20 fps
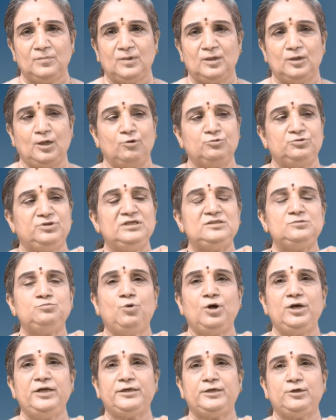Now this
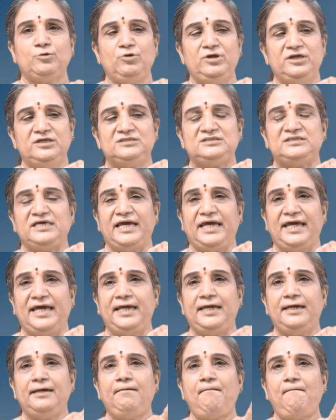molecule is
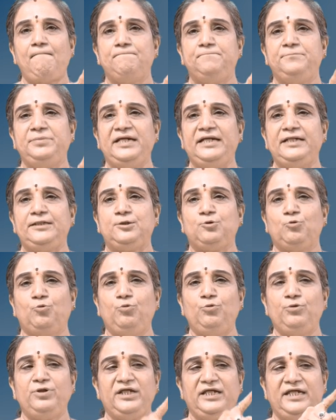
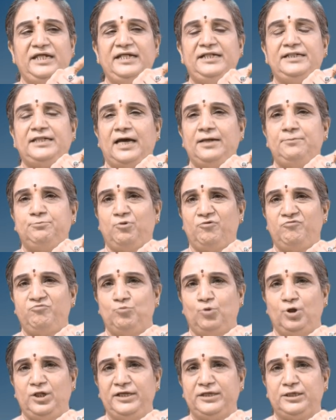AB2E type of
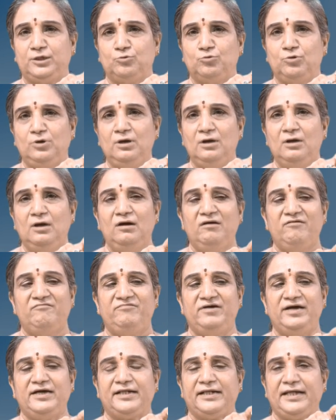molecule,
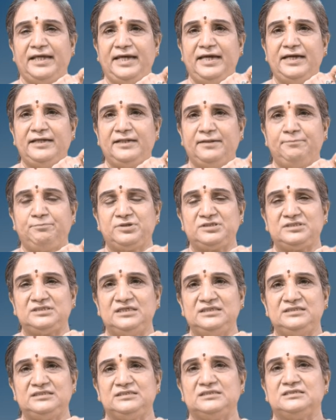where A
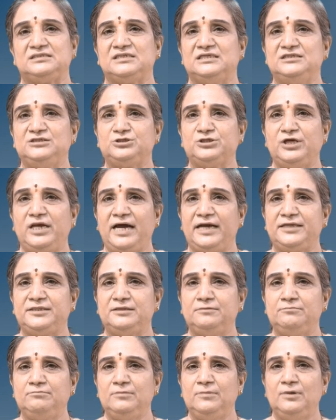represents the central
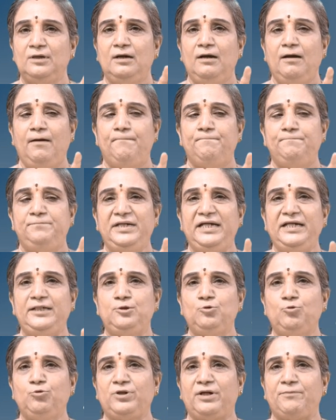atom,
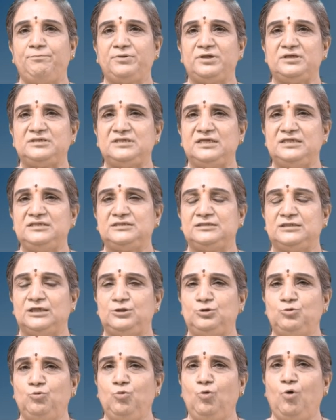B2 represents the
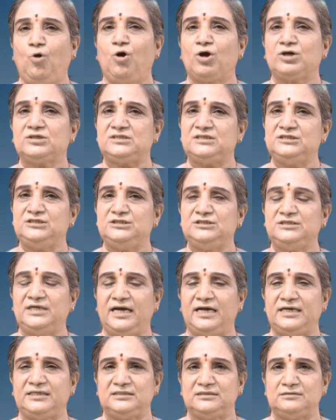two oxygen
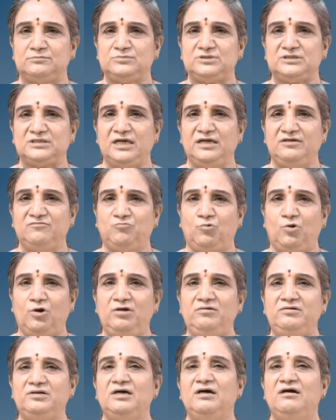atoms
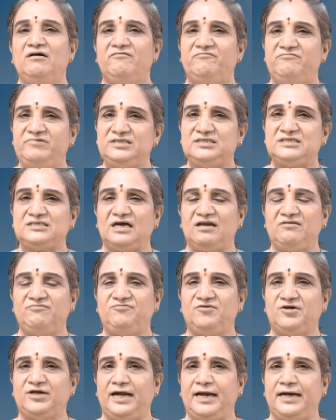involved with
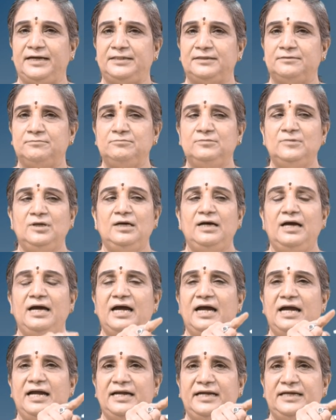sulfur atom,
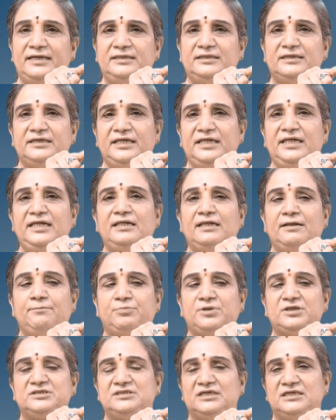and E
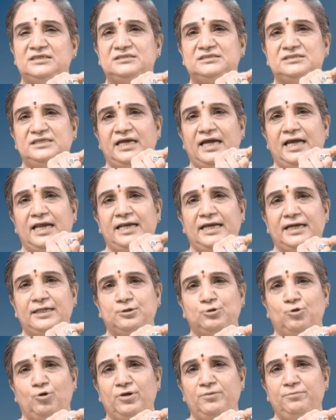represents the
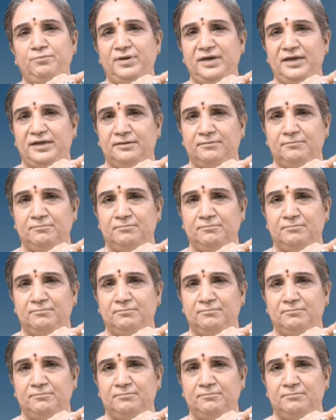electron pair.